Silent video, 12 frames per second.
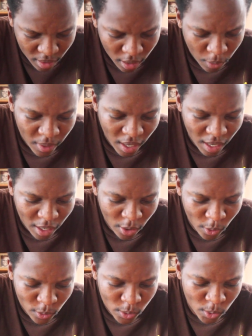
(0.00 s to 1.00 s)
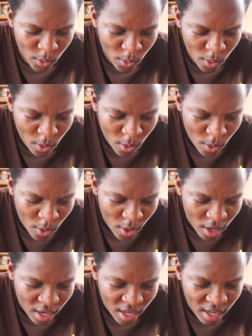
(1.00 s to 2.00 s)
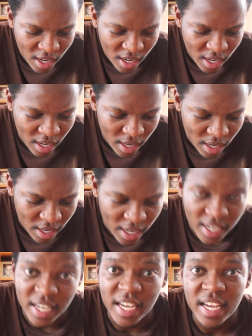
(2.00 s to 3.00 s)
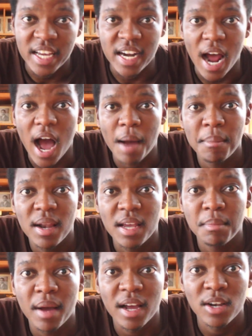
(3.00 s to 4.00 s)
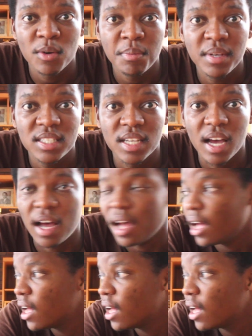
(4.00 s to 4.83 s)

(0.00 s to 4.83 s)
Then we gotta go to Nikira, played by Lupita.